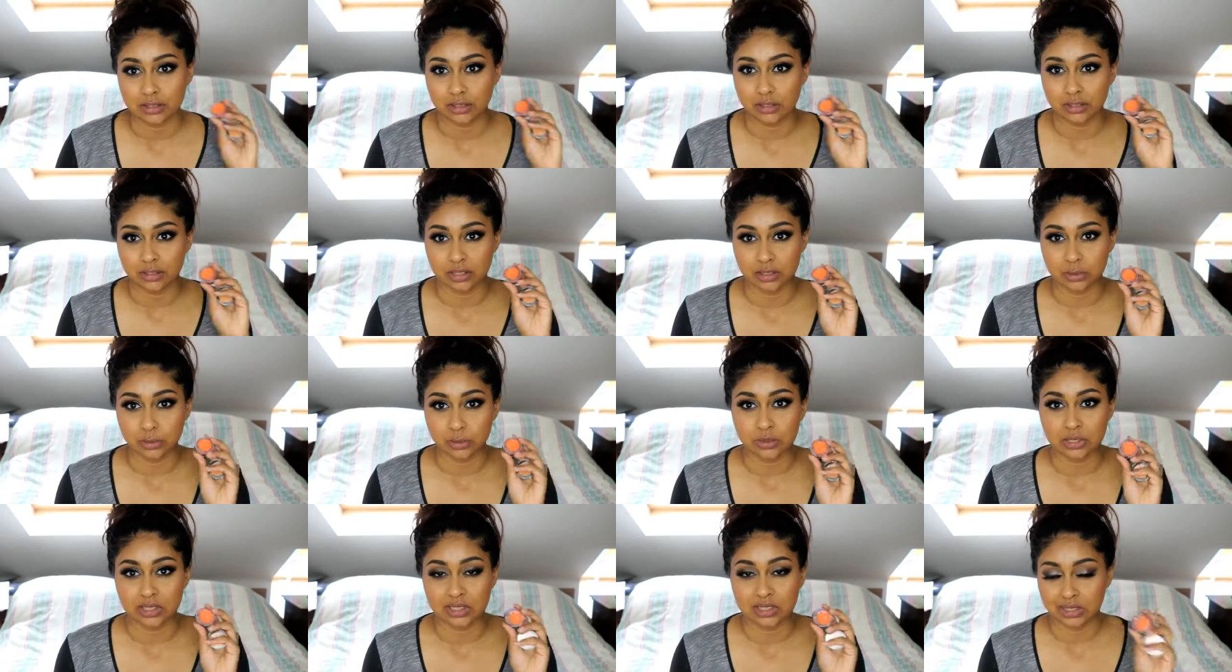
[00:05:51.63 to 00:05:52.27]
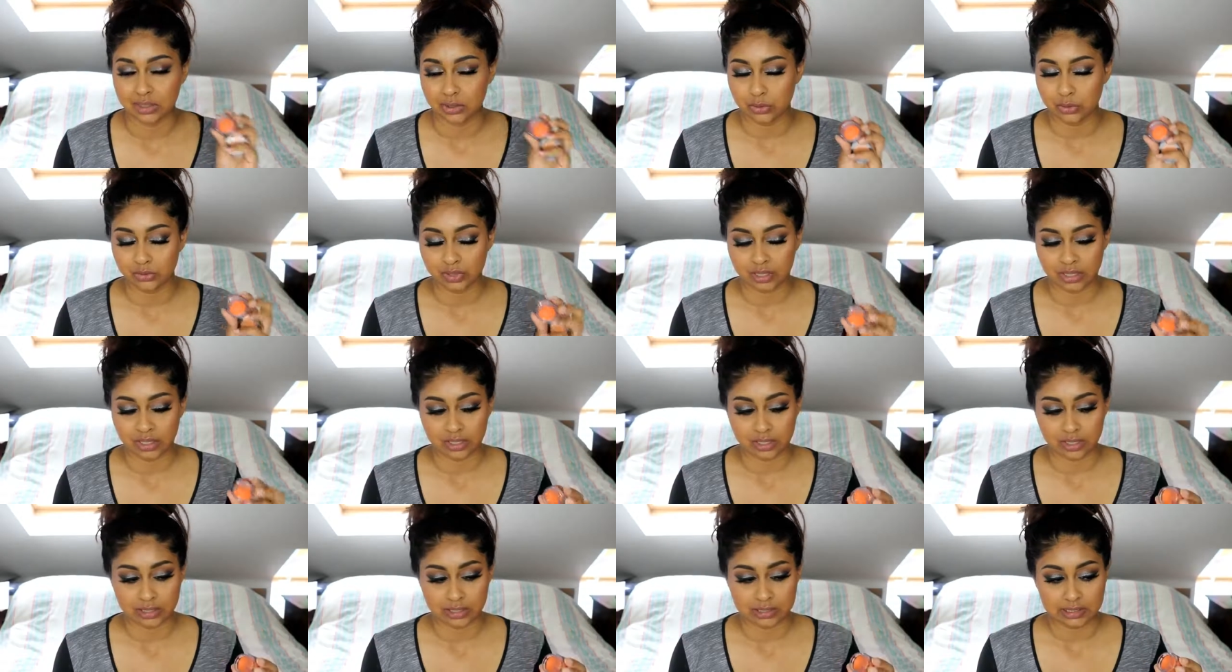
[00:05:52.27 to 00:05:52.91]
So this one sits
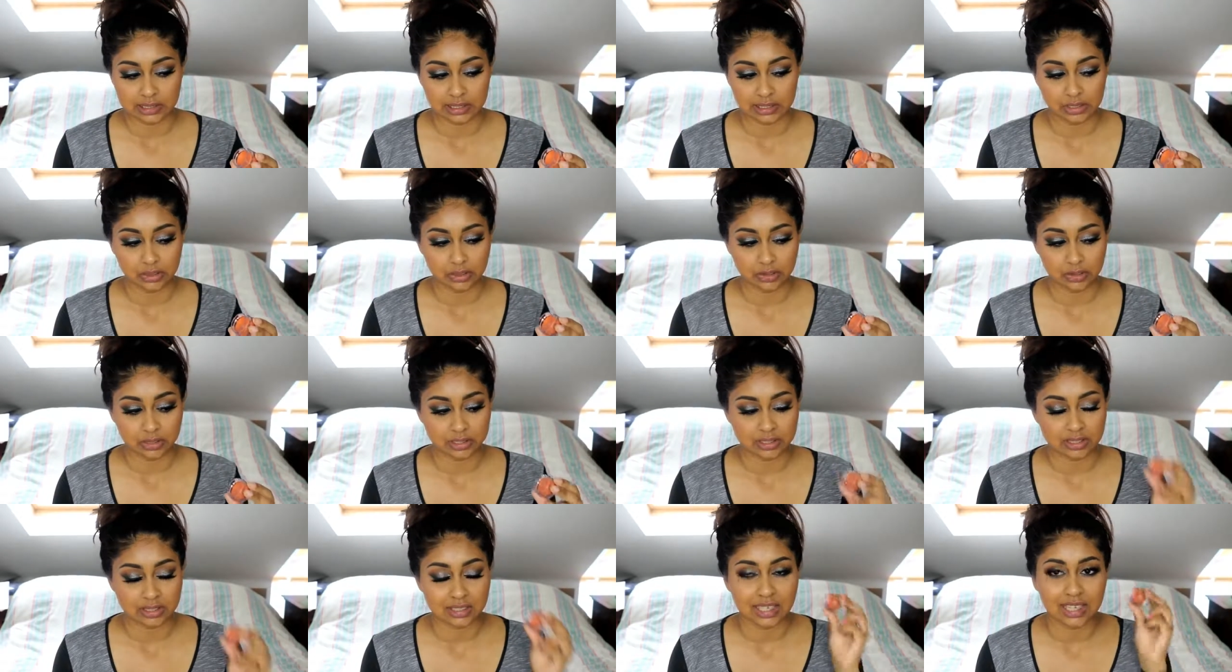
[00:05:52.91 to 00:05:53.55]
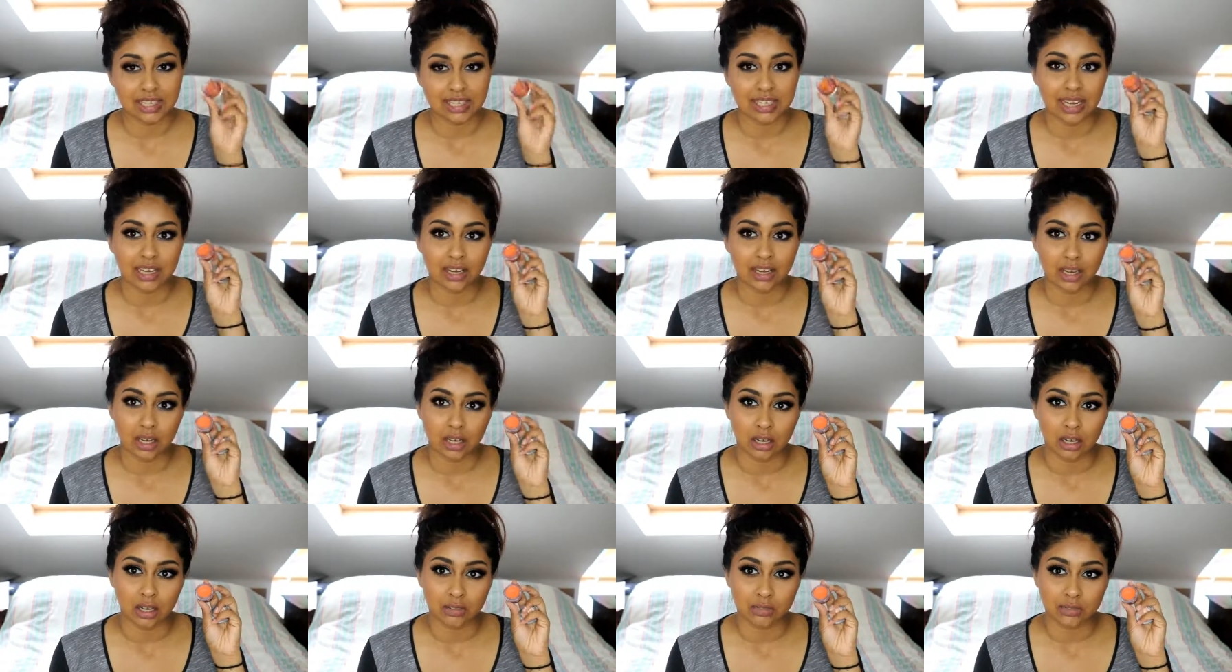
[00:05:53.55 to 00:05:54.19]
really nicely on the skin, and
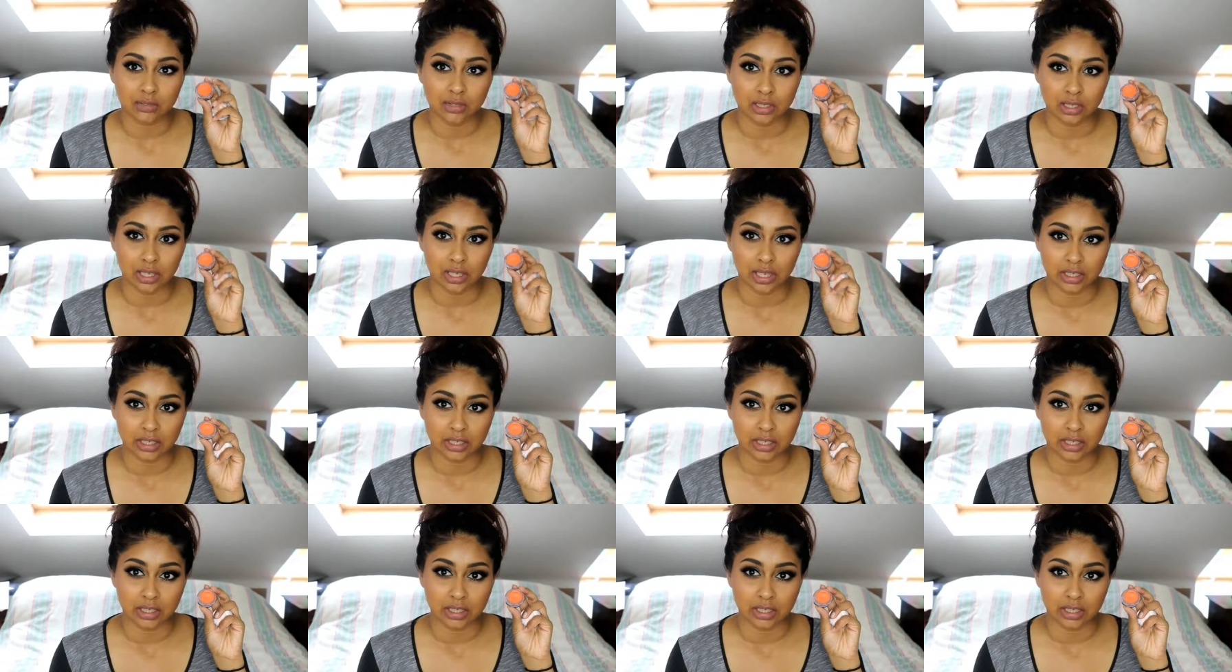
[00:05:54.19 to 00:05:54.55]
I love the